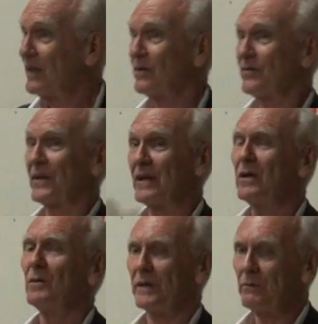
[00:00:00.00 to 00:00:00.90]
You
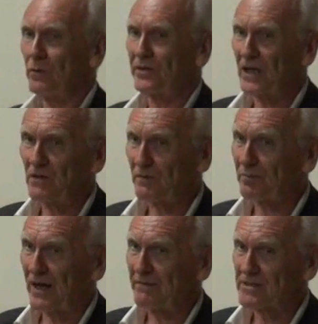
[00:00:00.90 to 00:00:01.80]
say, people want to go
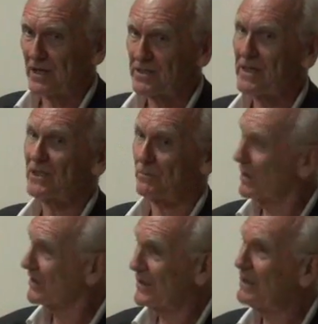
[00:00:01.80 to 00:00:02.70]
for privatization.
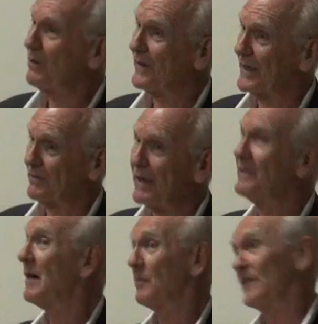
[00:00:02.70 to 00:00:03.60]
Well, I'll tell you what they're going to
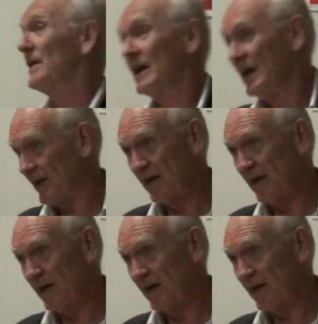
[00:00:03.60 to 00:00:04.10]
end up with.